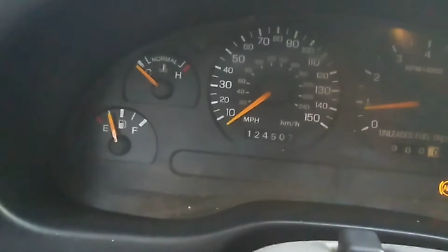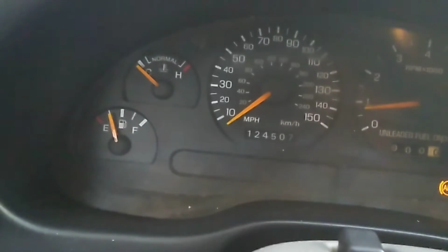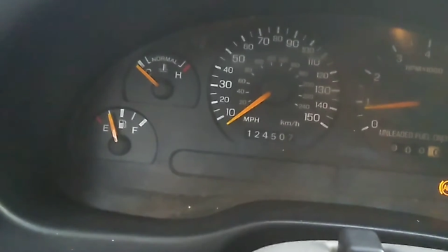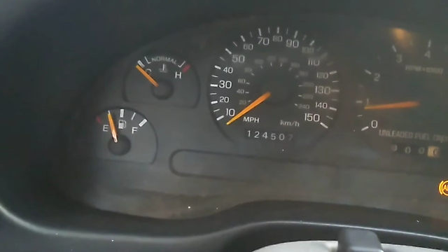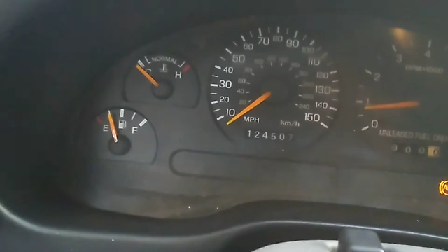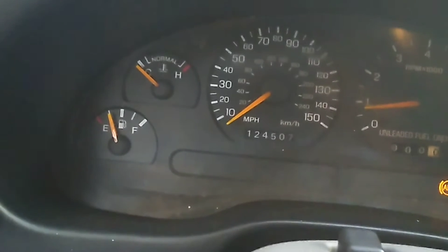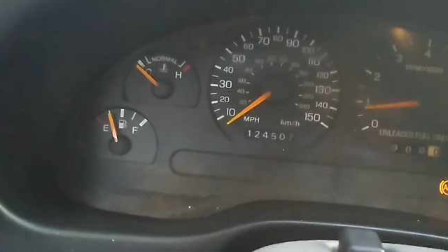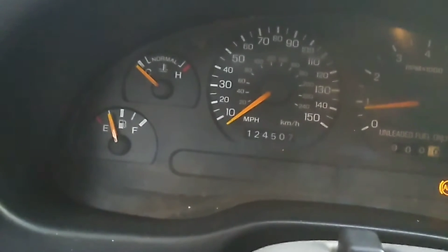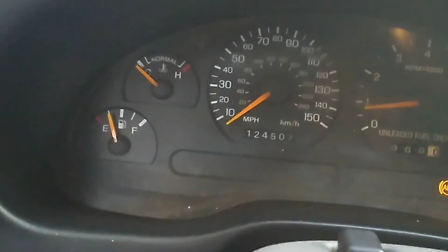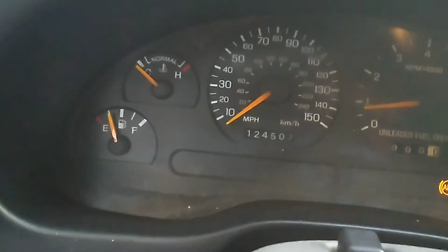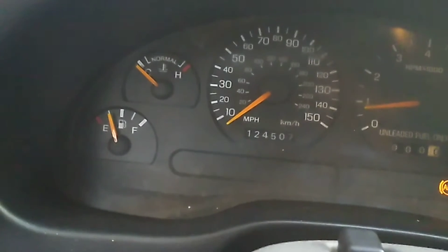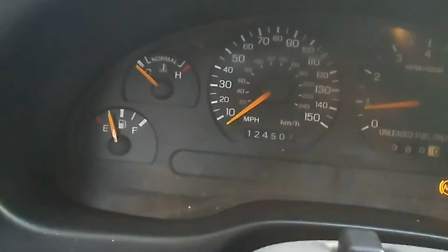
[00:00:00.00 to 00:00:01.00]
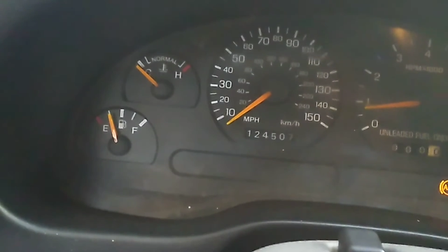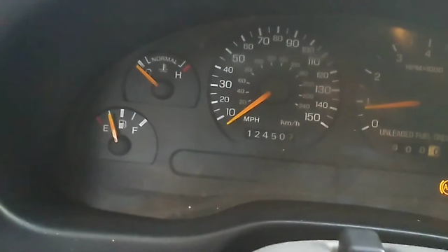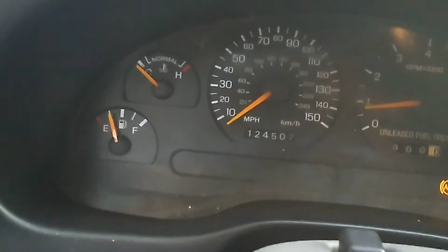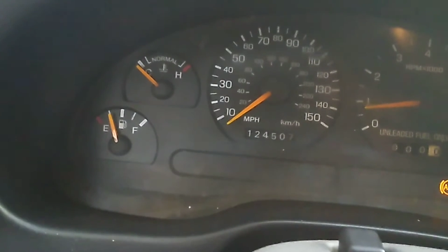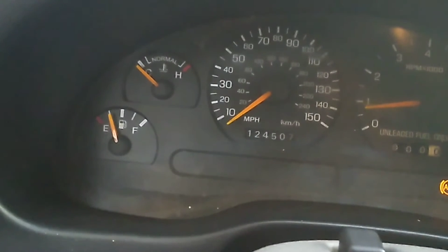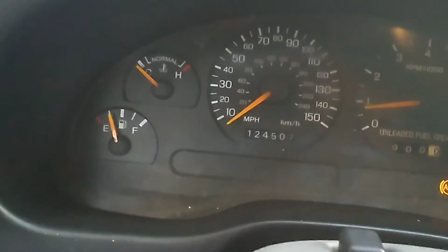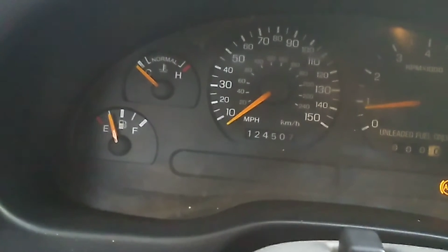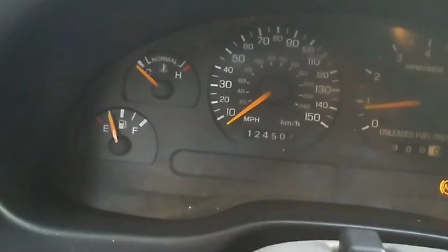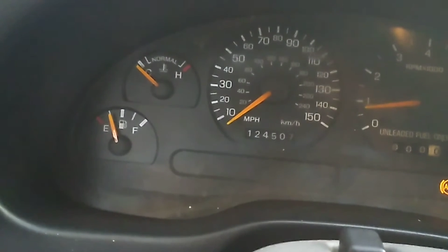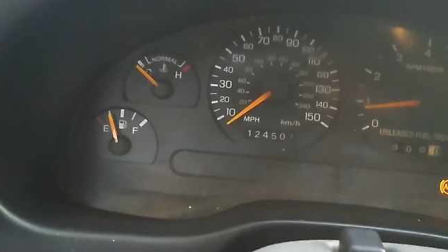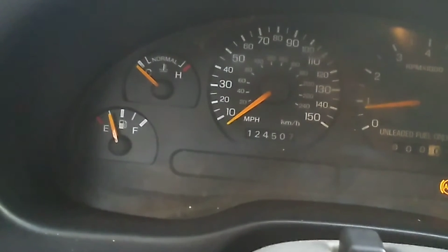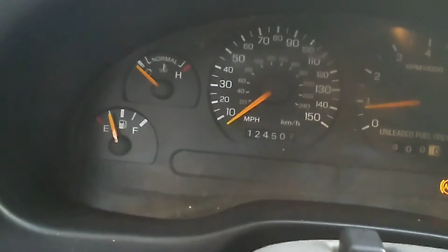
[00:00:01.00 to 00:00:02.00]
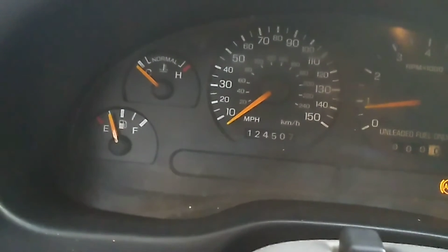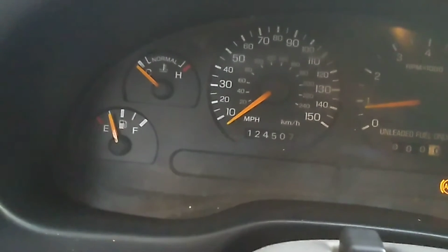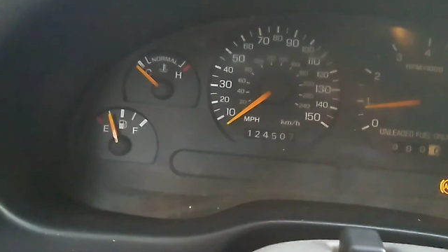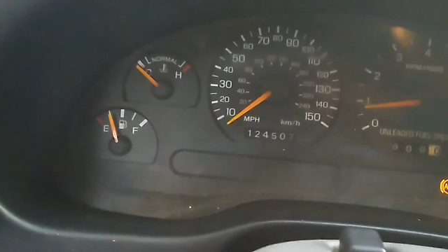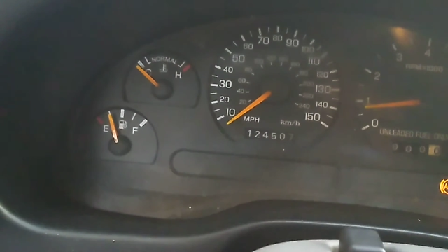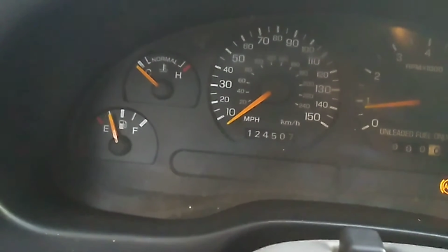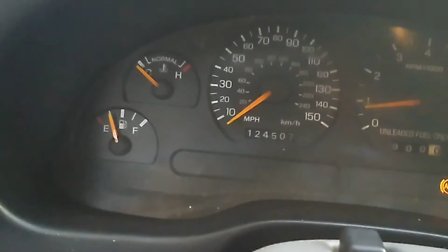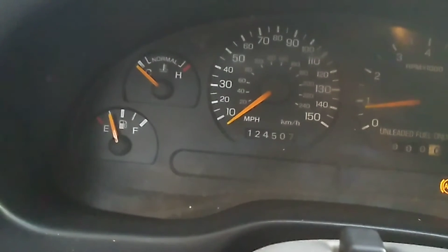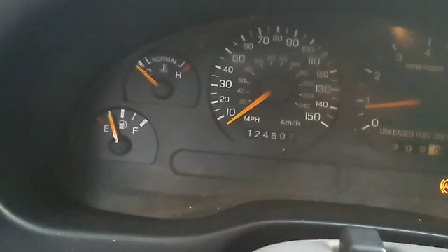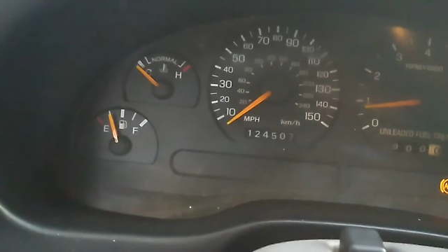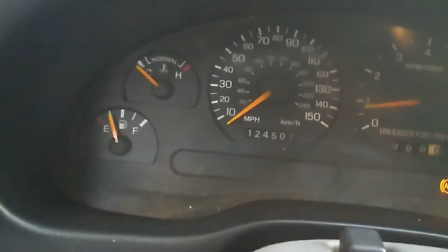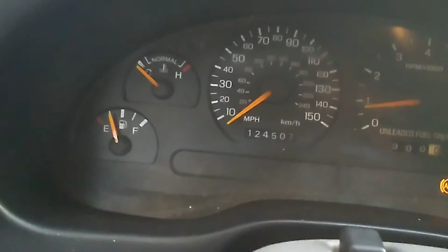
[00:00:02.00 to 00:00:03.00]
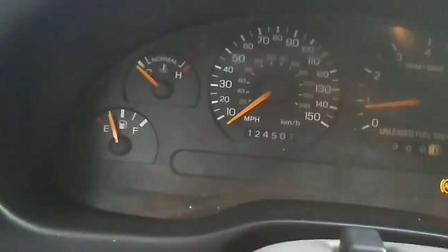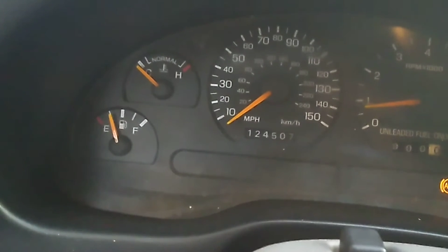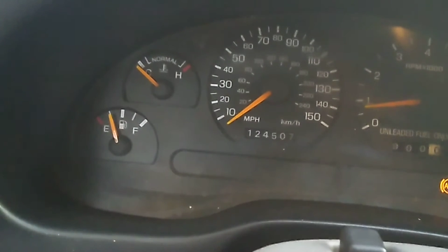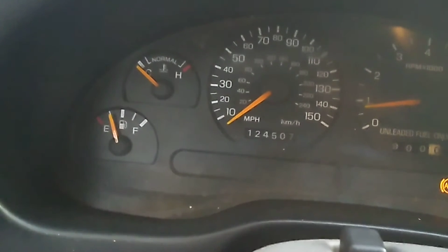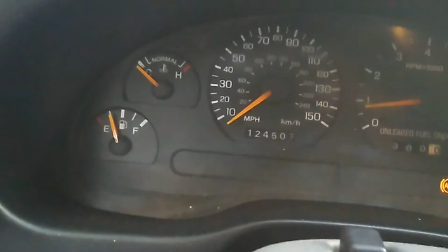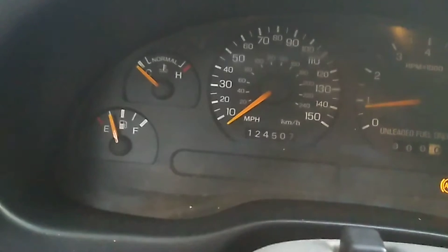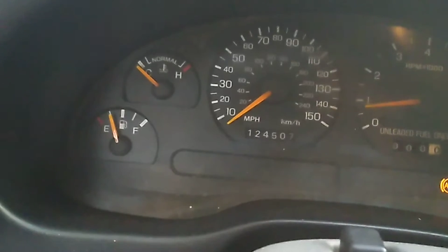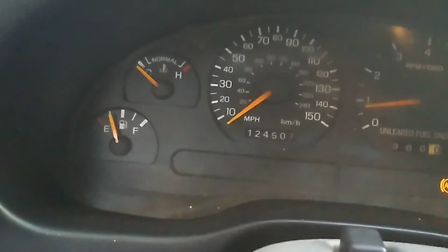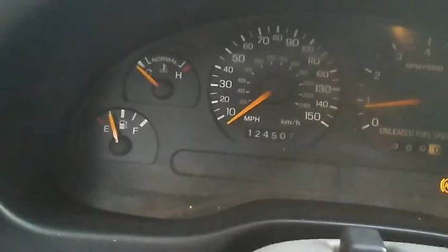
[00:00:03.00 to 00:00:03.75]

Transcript: (no speaker visible)